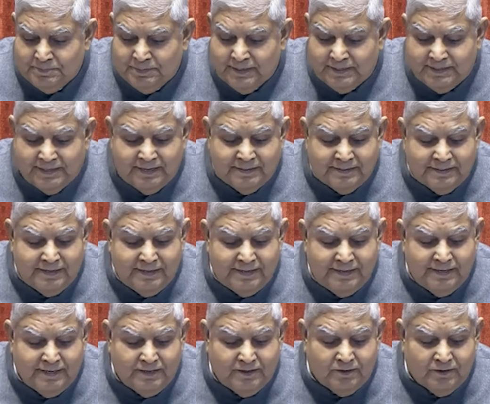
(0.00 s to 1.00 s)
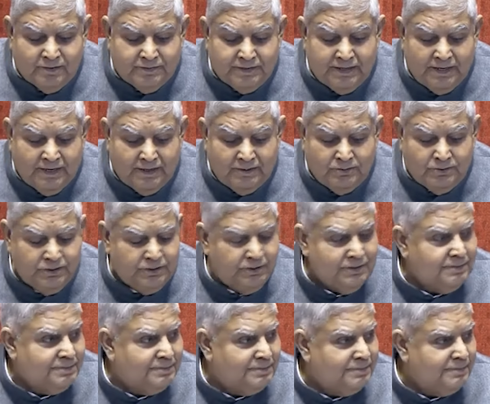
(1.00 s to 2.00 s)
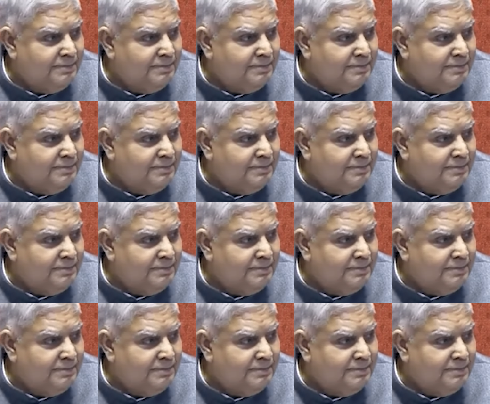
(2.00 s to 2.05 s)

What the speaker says: presently leader of the House,